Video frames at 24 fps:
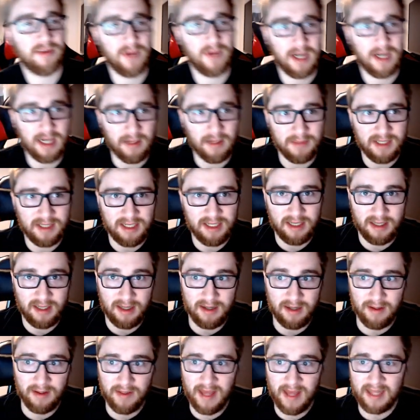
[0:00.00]
it comes
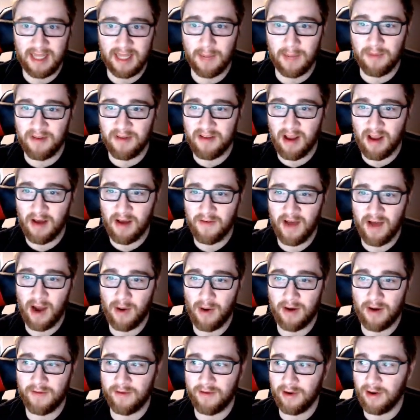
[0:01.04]
to that type of stuff.
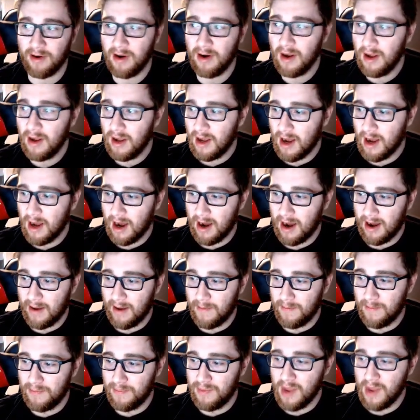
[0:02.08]
However,
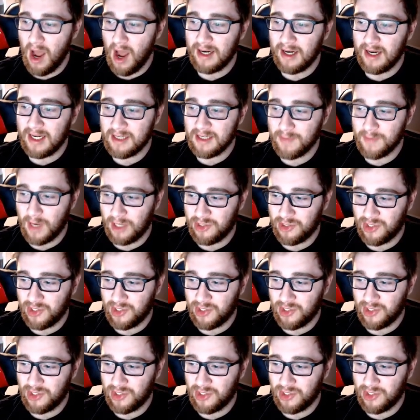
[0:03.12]
not as much